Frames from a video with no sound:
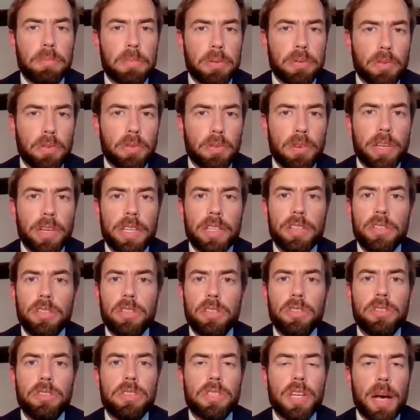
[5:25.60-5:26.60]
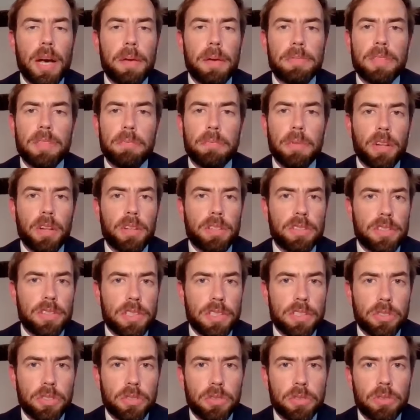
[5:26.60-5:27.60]
employ new types of
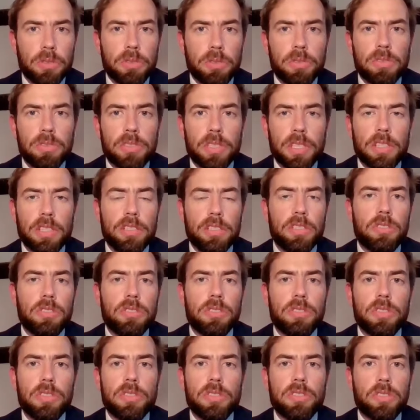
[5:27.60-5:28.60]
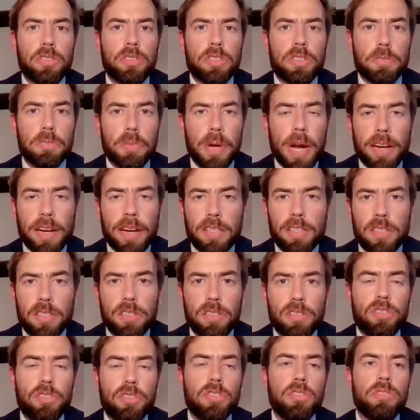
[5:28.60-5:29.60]
policy tools and new sorts of
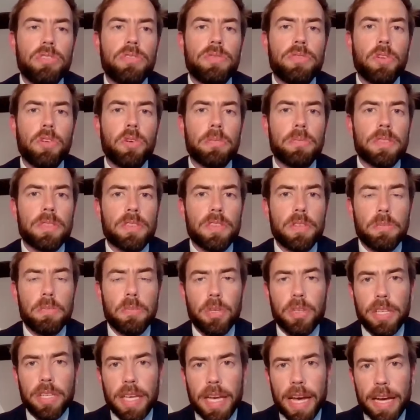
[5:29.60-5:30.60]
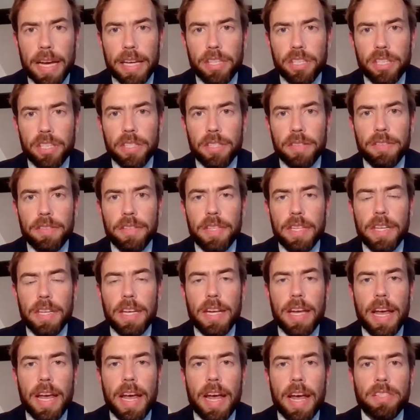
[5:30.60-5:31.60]
practices, new forms of communication.
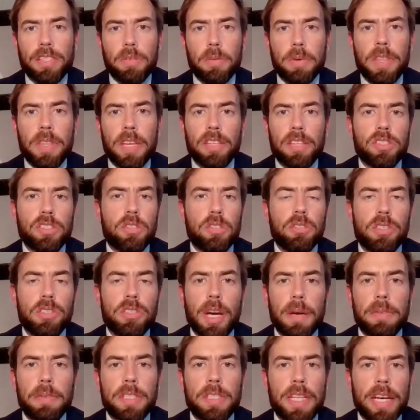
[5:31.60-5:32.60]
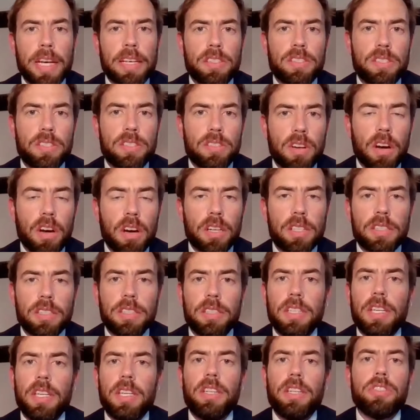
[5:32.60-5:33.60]
And so we think it's a good time to take
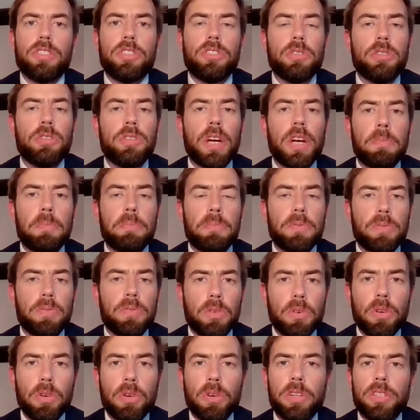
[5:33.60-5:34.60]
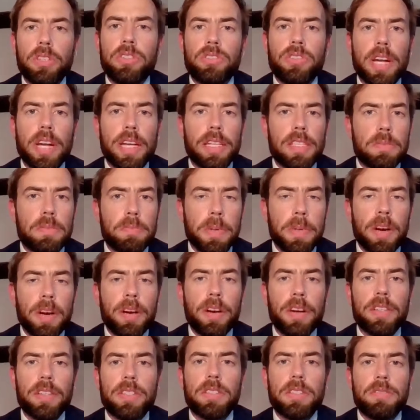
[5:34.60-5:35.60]
stock, to do a broad,
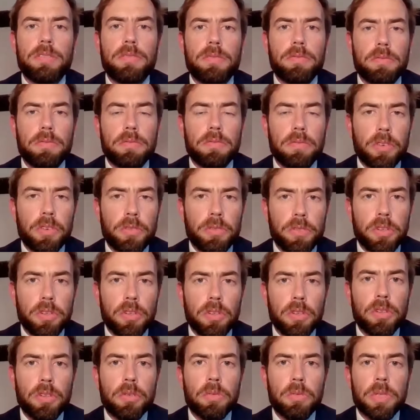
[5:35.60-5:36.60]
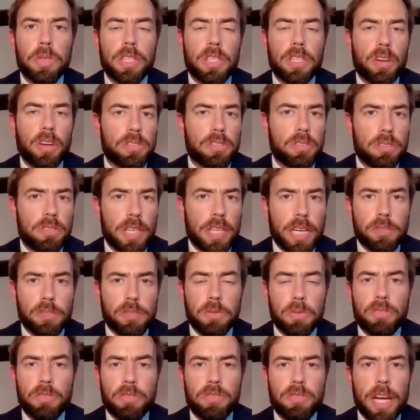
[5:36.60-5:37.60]
transparent review with
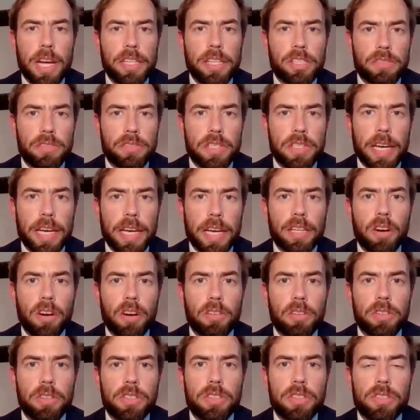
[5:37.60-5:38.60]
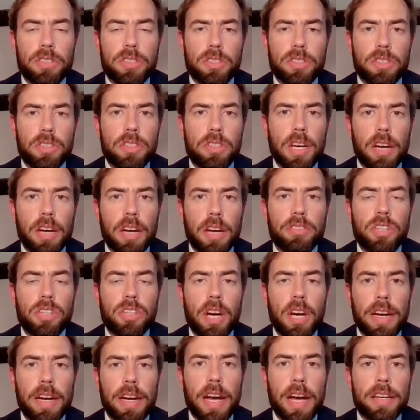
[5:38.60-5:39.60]
consultation with a range of stakeholders to kind of
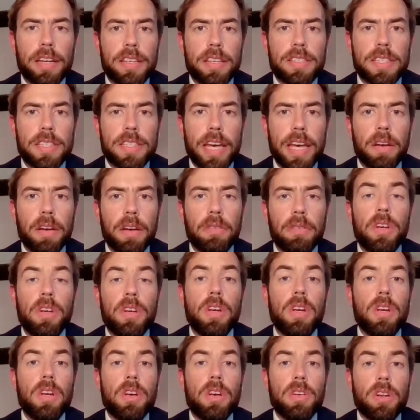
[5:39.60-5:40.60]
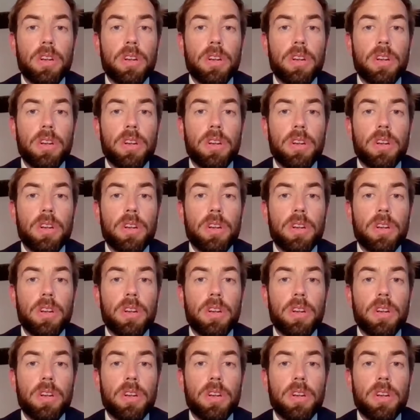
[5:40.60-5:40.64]
try and understand,